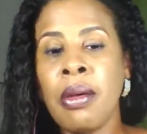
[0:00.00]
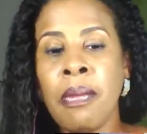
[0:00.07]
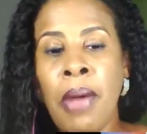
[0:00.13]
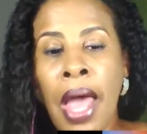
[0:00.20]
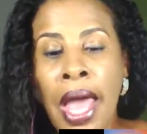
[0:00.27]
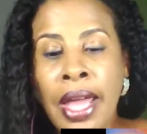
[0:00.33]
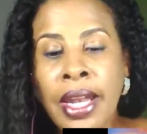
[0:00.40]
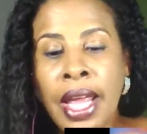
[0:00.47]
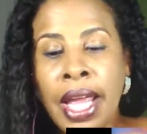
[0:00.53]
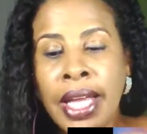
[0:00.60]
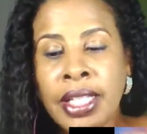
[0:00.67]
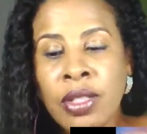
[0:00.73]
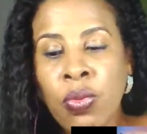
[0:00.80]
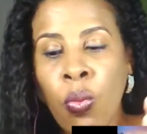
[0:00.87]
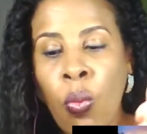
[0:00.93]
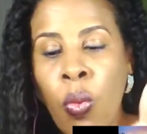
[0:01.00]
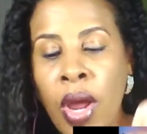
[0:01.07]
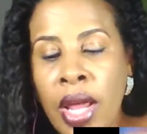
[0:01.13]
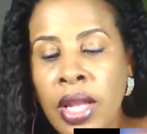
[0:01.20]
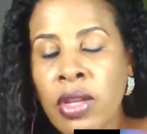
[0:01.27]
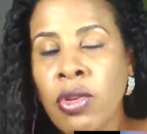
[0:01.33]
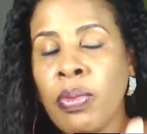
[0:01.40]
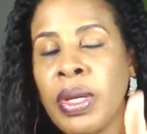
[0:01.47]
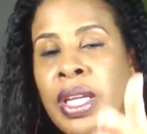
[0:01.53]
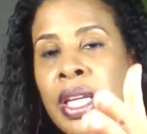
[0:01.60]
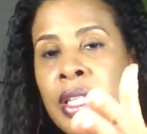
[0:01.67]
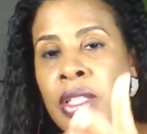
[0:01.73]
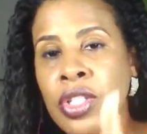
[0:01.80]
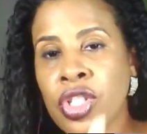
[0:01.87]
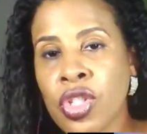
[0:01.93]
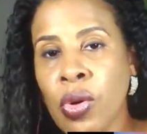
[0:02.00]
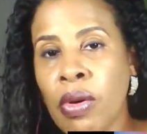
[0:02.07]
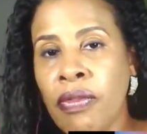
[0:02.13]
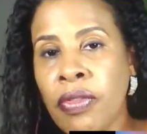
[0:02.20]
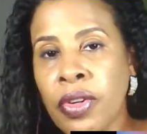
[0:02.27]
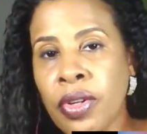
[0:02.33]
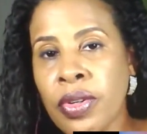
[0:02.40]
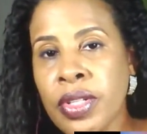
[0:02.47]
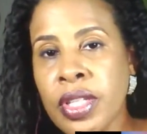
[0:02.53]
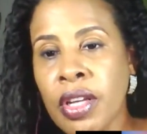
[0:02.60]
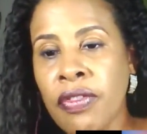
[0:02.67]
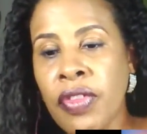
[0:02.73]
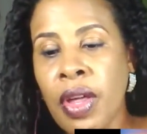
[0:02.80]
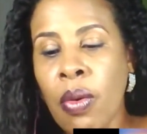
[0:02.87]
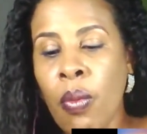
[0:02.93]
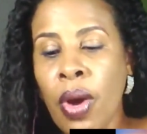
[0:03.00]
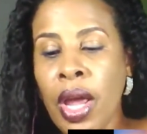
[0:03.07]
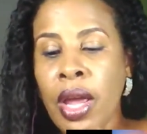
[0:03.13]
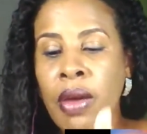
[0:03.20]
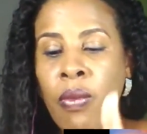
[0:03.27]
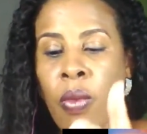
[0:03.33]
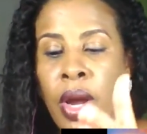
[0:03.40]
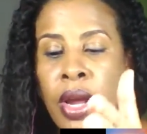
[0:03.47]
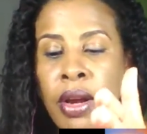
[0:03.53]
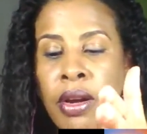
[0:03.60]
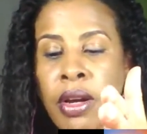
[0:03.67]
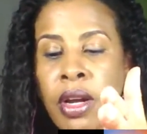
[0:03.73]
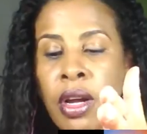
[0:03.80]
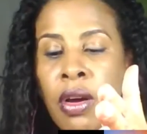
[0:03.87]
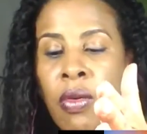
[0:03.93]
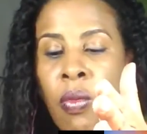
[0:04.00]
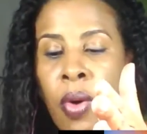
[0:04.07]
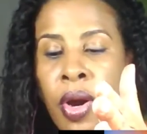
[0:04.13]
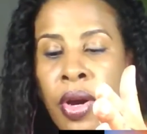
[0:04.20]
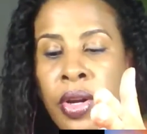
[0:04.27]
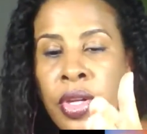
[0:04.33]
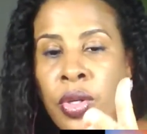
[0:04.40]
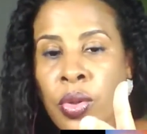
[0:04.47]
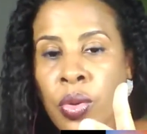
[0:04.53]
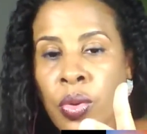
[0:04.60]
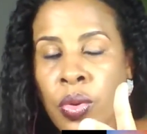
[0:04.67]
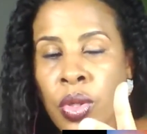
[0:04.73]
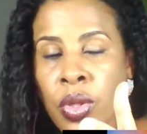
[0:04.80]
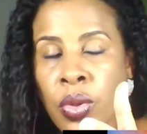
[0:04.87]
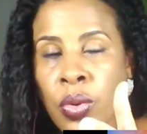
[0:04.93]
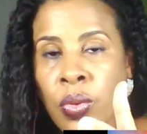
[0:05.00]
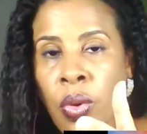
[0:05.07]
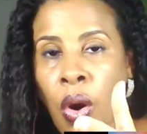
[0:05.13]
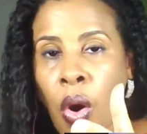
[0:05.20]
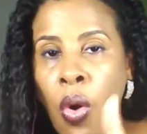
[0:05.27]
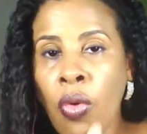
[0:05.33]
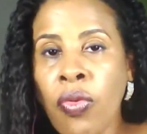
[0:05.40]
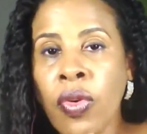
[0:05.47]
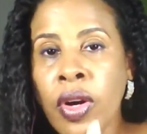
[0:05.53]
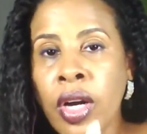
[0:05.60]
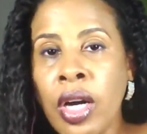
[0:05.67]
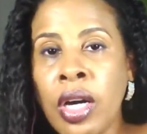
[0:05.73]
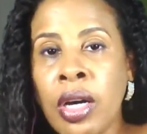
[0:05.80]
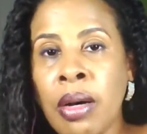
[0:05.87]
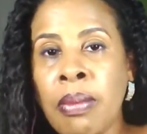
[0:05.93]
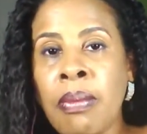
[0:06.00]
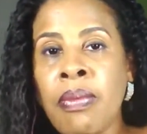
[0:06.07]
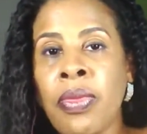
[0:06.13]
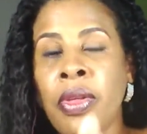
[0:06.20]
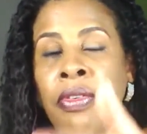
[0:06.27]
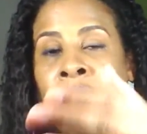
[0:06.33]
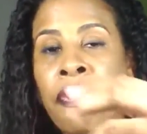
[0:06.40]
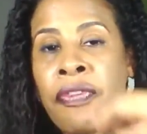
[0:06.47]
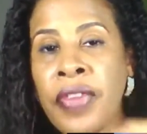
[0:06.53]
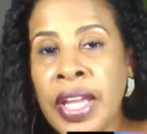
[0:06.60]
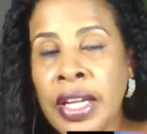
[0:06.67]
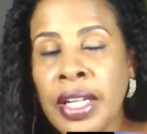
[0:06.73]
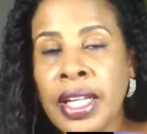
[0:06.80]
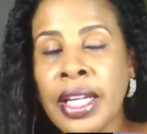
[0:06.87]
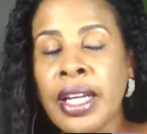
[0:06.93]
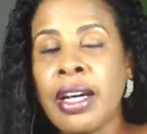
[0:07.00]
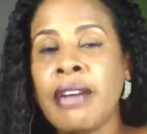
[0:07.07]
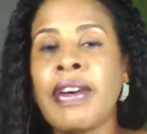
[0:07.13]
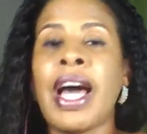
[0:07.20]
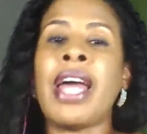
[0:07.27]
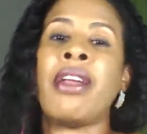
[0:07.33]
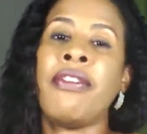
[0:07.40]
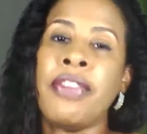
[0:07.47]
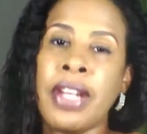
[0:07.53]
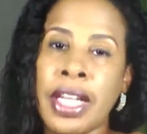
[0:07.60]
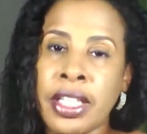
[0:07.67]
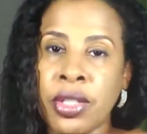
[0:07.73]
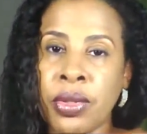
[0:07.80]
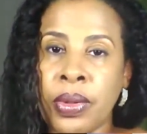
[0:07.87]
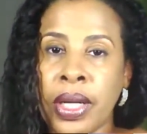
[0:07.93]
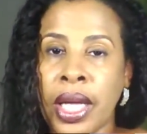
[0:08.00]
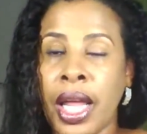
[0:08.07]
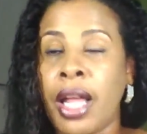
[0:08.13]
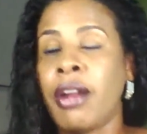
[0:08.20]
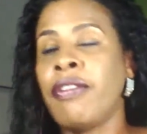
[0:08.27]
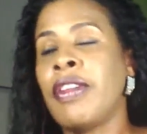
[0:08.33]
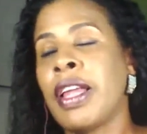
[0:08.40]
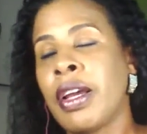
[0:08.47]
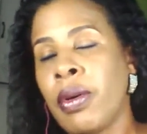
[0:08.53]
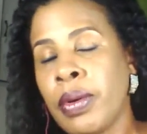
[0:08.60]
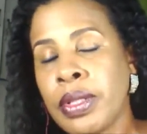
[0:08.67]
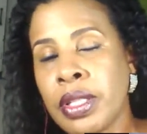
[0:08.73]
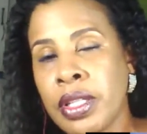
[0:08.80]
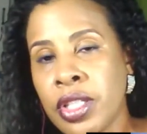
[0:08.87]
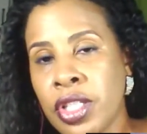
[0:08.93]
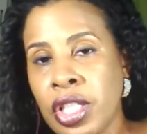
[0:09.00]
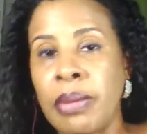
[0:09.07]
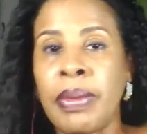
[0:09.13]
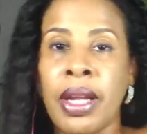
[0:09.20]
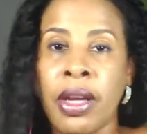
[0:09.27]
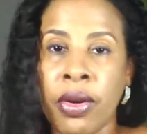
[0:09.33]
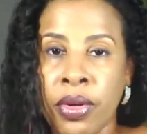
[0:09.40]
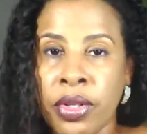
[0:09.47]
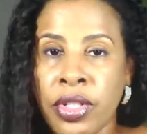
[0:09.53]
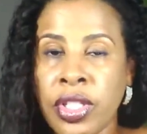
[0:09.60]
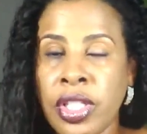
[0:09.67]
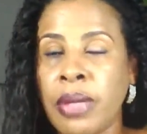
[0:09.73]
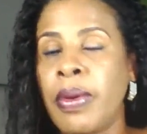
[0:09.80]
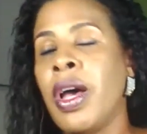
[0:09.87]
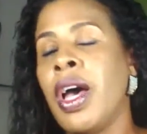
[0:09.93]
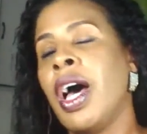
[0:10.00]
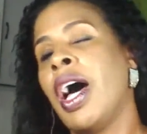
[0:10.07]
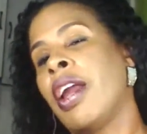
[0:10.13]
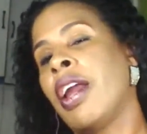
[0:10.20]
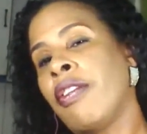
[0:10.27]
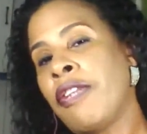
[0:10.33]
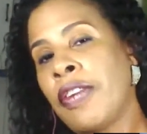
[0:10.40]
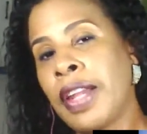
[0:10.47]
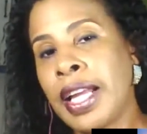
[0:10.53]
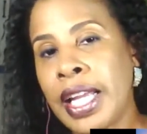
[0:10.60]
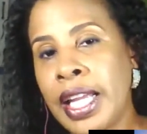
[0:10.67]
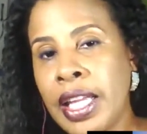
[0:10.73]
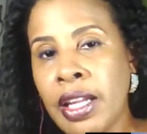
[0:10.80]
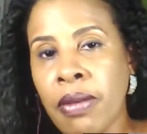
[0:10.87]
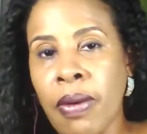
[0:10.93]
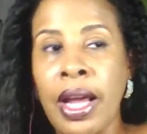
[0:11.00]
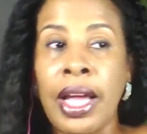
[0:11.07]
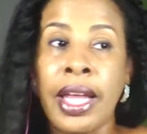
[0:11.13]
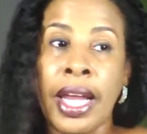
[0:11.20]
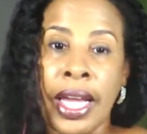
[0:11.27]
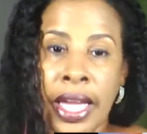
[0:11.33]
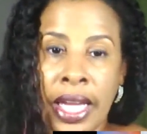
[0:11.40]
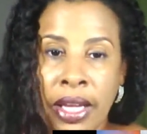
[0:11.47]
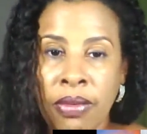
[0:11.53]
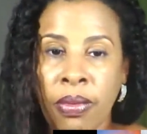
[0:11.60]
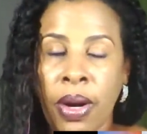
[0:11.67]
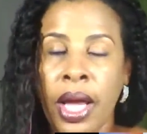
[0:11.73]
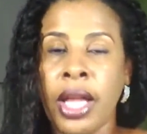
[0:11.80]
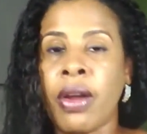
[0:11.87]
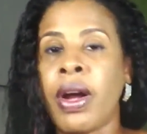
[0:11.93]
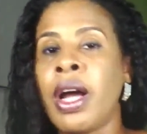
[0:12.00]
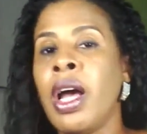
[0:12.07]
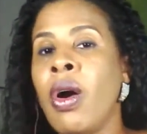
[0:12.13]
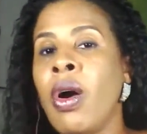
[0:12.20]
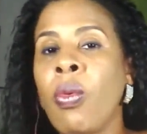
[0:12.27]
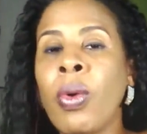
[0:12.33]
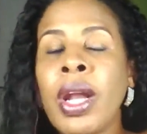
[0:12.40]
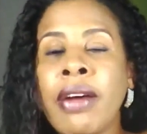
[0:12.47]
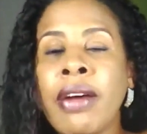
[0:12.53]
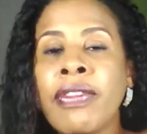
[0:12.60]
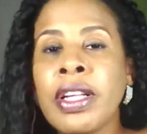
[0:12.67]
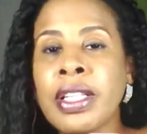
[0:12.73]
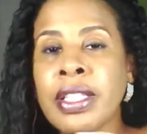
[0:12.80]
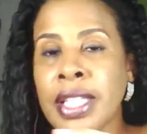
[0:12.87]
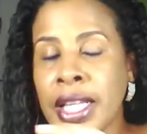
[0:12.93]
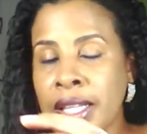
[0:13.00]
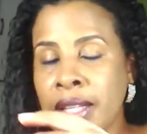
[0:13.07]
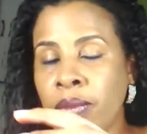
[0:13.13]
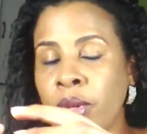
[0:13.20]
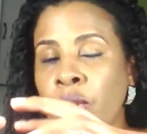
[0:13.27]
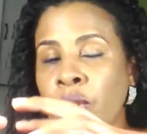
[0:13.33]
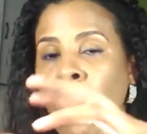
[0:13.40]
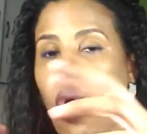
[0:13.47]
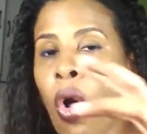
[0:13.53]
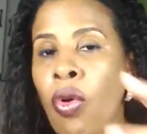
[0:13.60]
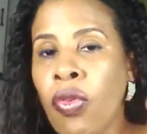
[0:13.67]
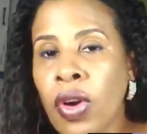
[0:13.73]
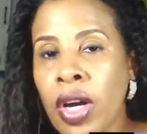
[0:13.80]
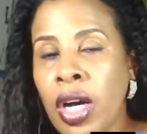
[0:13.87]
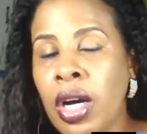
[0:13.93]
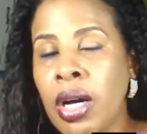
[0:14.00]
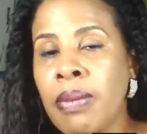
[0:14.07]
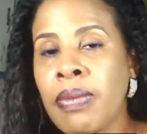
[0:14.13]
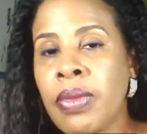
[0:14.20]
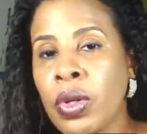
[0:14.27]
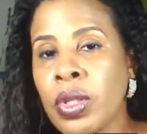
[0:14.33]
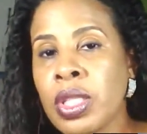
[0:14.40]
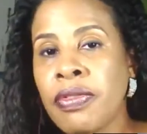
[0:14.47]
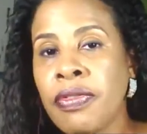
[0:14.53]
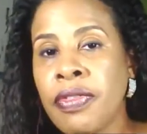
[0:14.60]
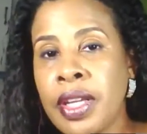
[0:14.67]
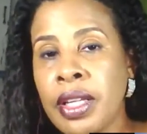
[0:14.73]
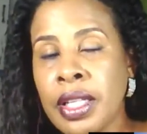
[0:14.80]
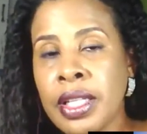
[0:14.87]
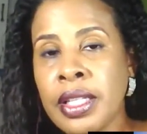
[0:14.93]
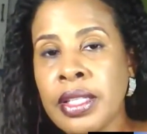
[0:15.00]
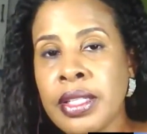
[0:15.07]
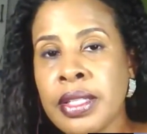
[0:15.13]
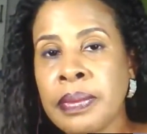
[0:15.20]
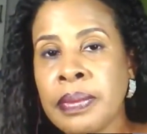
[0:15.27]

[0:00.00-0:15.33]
And it's when you begin to show up for yourself that way, where you overcome the feeling of, I don't feel like doing it, I don't feel like going to the gym, and I go to the gym, I don't feel like eating right, and I eat right, or whatever it is, that when you overcome those feelings,